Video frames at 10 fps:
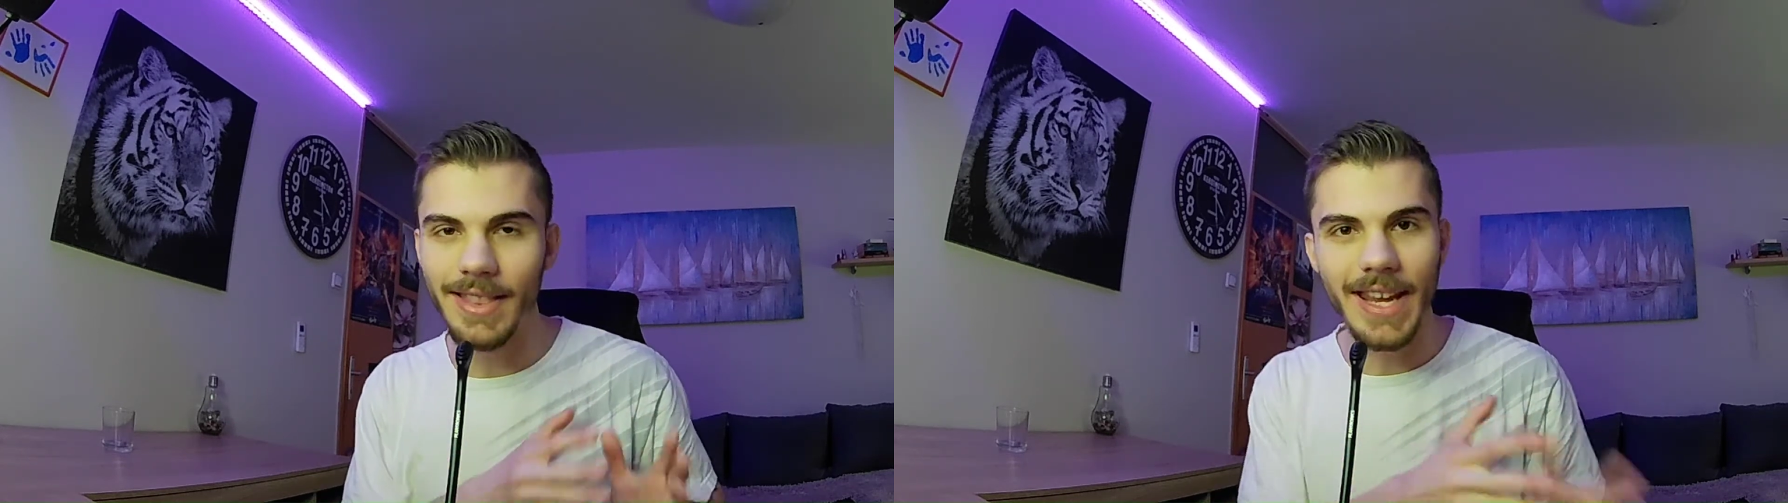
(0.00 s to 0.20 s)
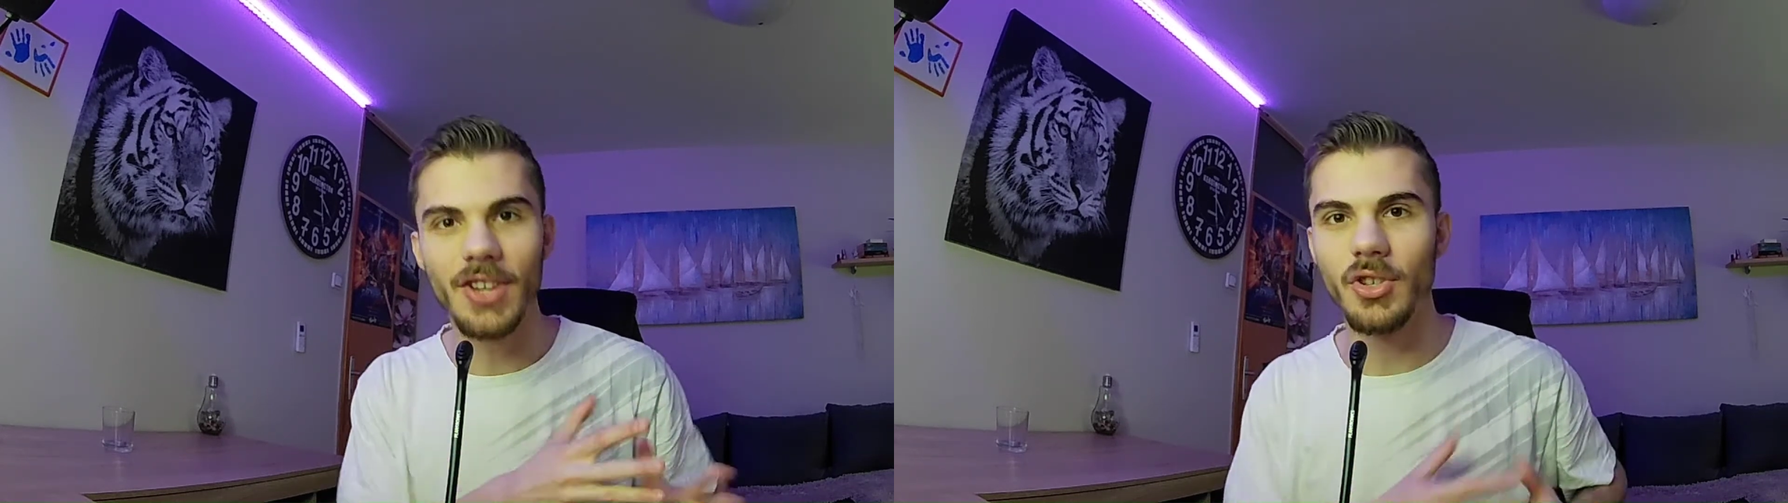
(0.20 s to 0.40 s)

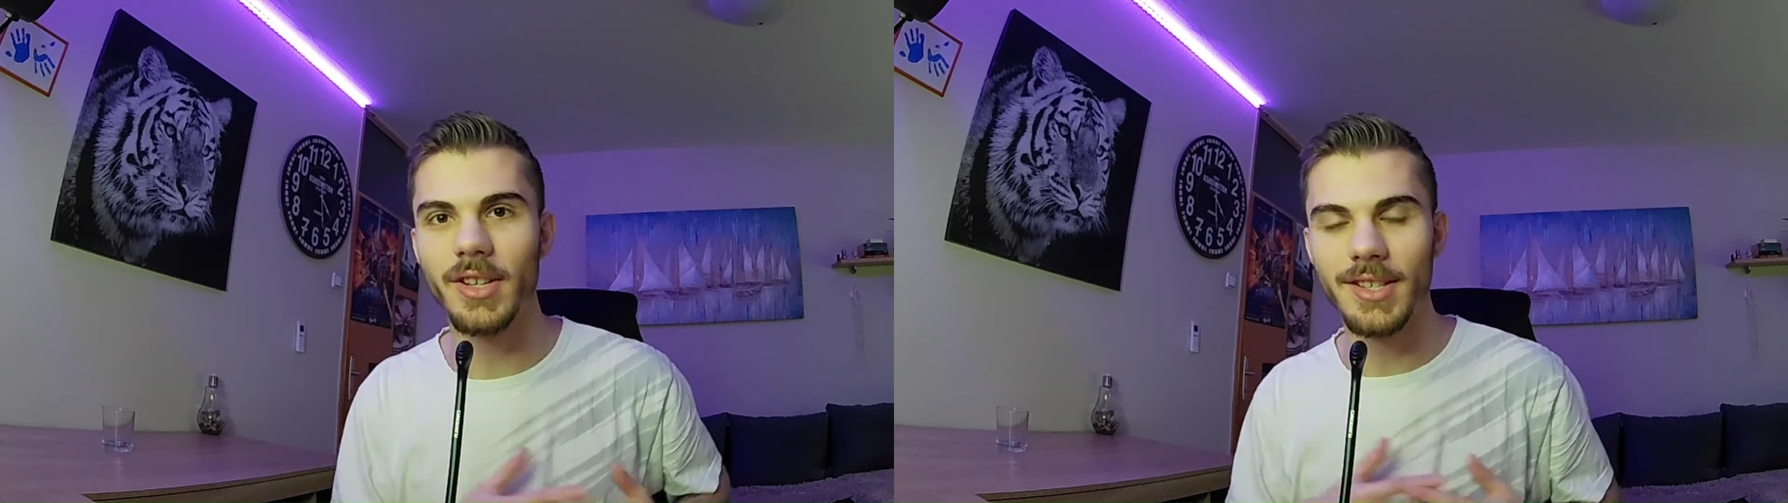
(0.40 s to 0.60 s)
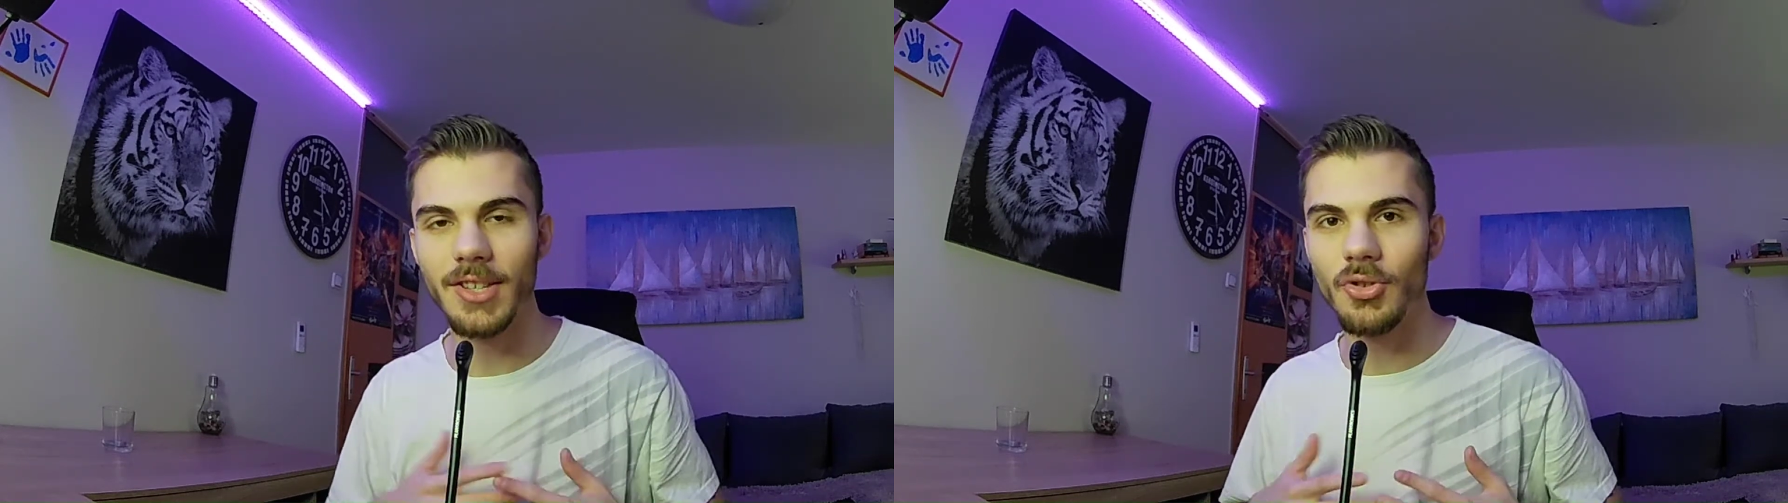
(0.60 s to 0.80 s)

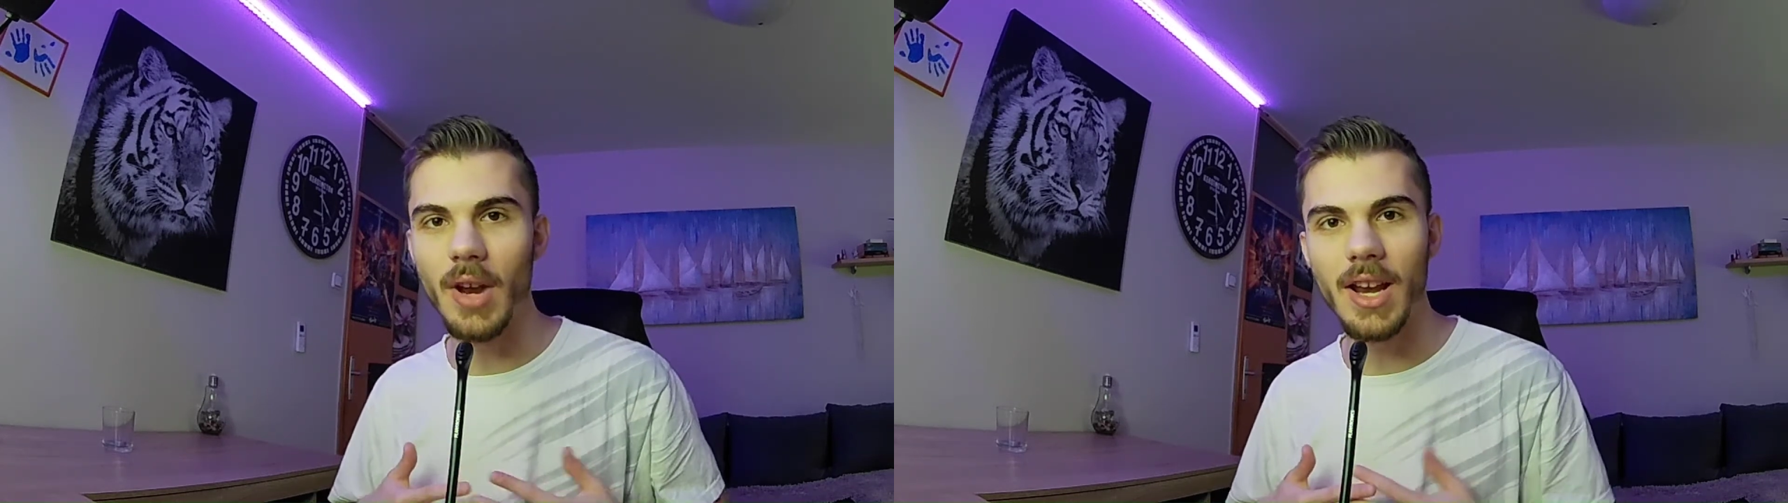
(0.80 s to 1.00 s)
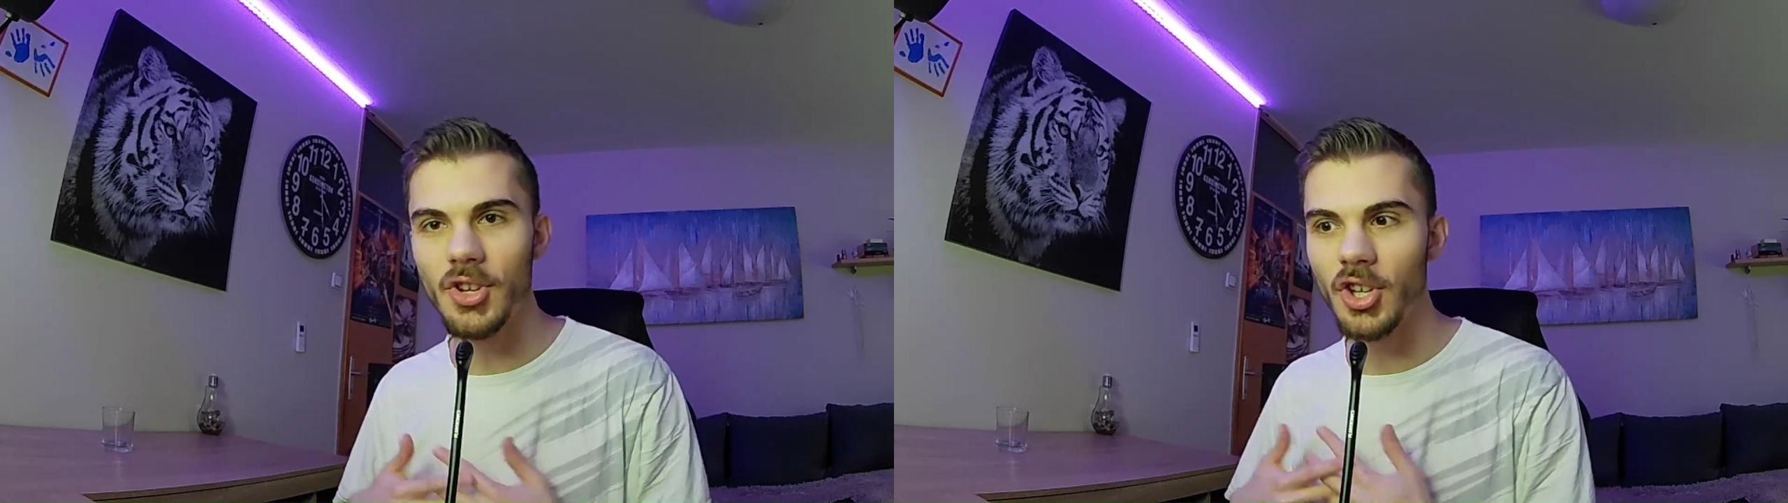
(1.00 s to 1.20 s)
dangerous
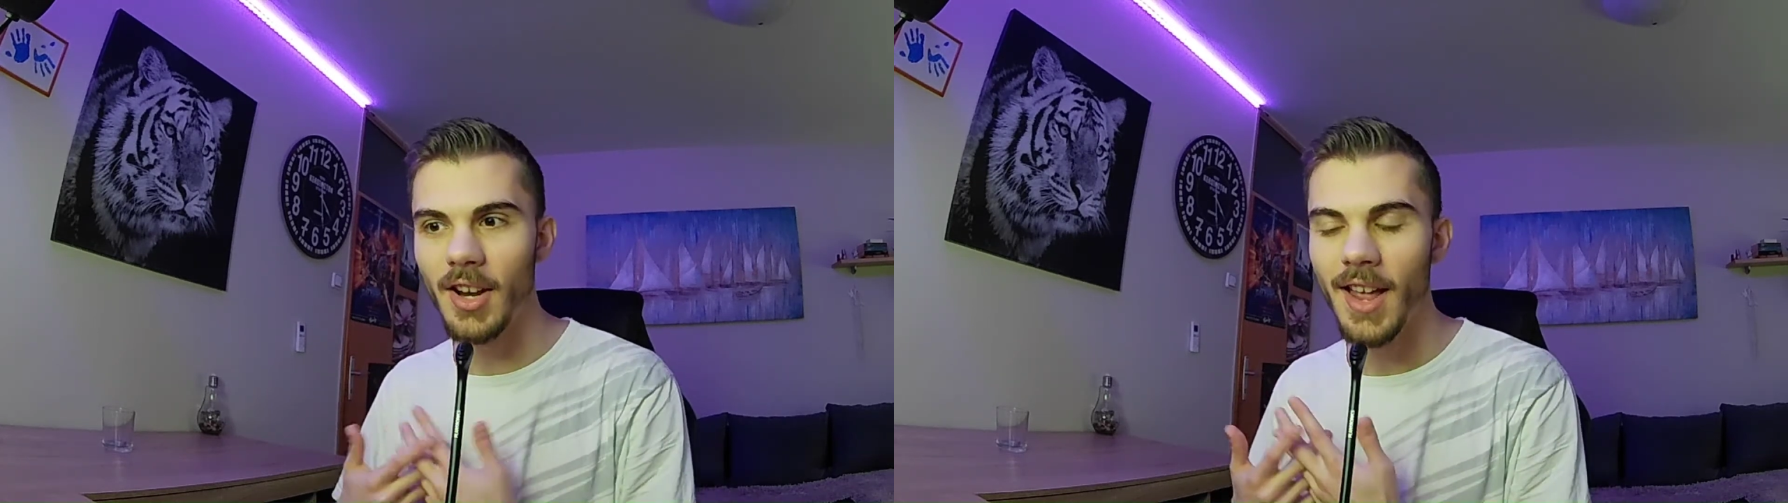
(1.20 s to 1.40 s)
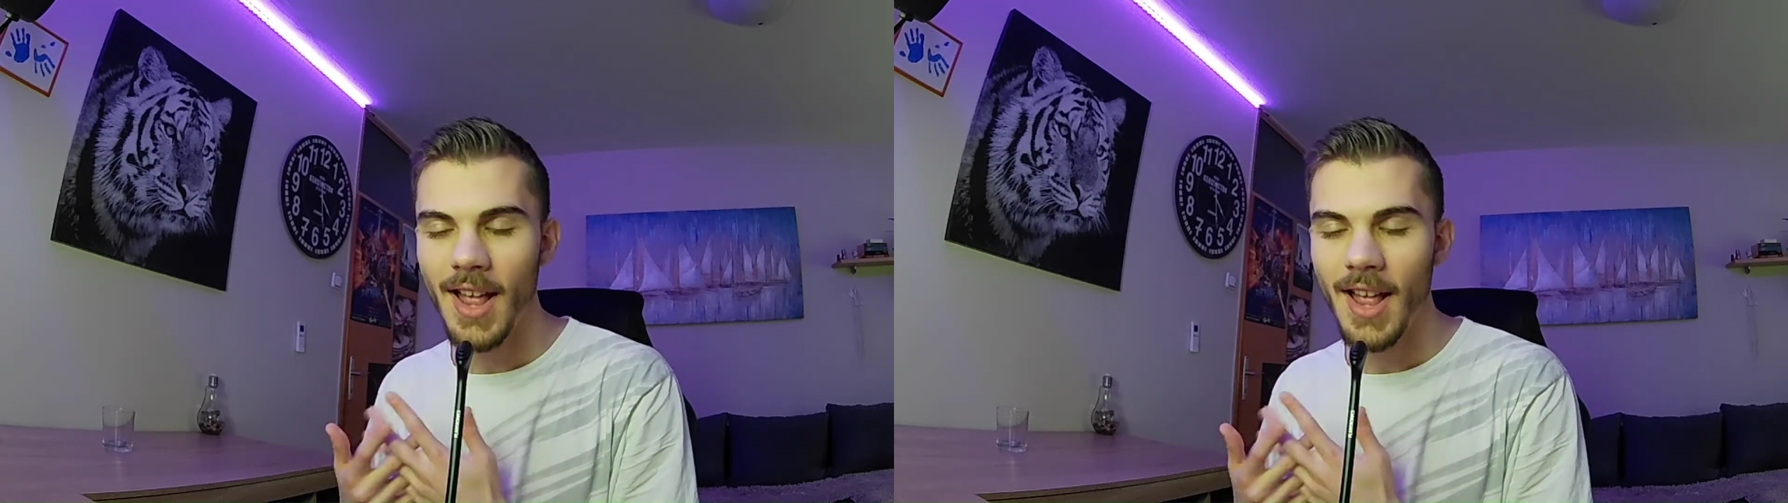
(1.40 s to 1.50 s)
situation,